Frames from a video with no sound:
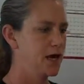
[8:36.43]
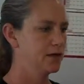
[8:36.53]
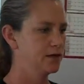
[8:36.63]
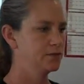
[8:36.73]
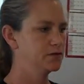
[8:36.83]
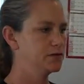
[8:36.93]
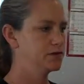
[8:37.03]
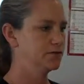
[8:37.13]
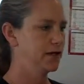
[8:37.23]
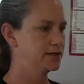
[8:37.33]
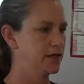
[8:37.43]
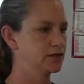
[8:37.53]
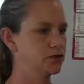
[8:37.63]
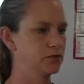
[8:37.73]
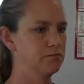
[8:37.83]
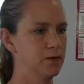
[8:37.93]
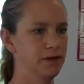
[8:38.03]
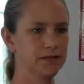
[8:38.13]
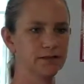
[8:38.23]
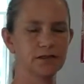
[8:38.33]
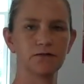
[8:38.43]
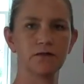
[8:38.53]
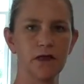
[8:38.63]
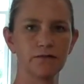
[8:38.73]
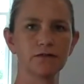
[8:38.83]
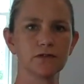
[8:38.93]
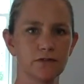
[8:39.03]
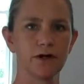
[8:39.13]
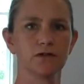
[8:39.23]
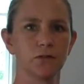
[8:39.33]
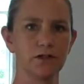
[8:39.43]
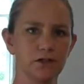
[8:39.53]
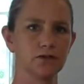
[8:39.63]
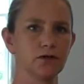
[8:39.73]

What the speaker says: And the device actually mimics the different levels of Varus wedging,